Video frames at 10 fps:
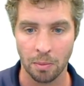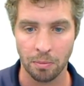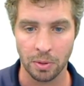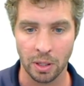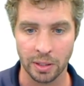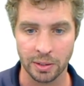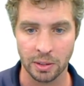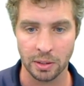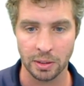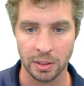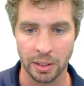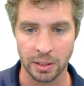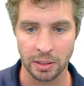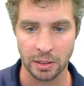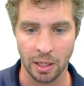plus
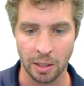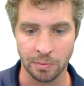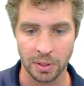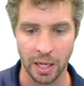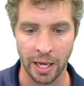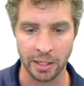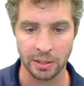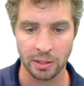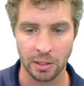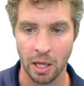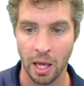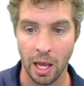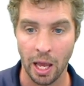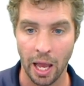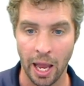6 times x,
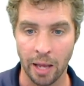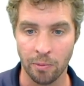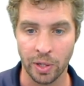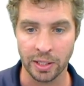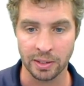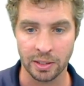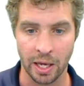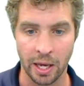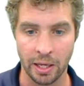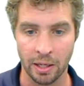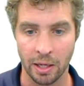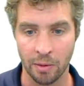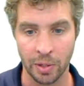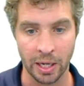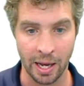and we can
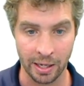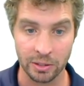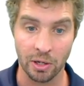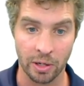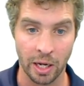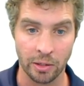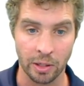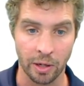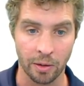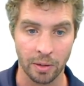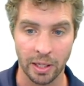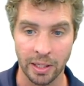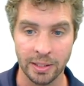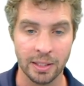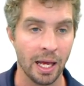ask our calculator,
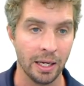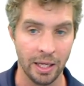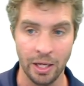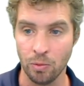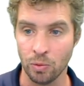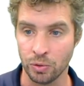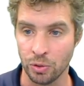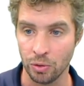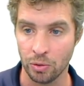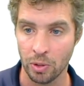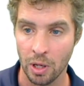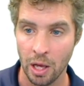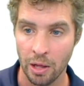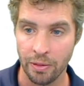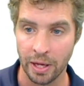is that equal to
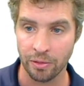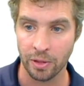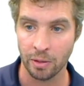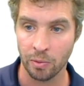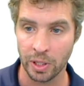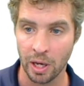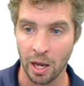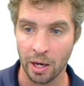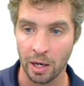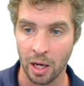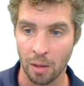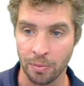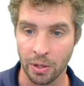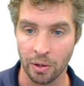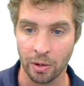that thing we got up
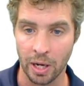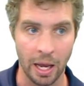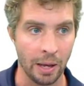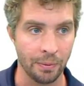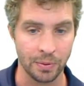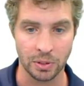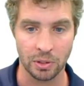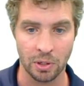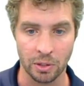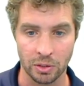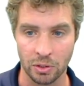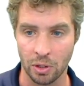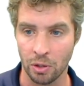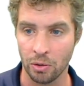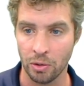here at the start?
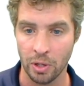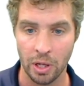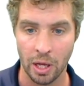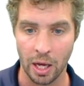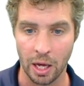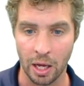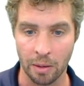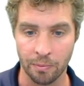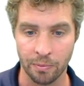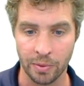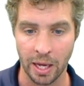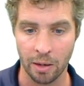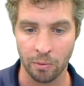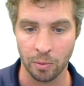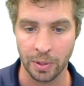So that
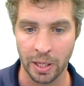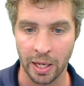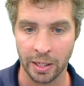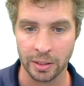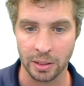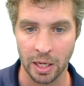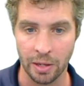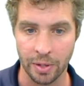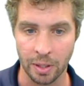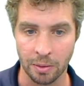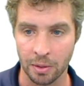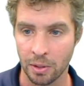would be x and then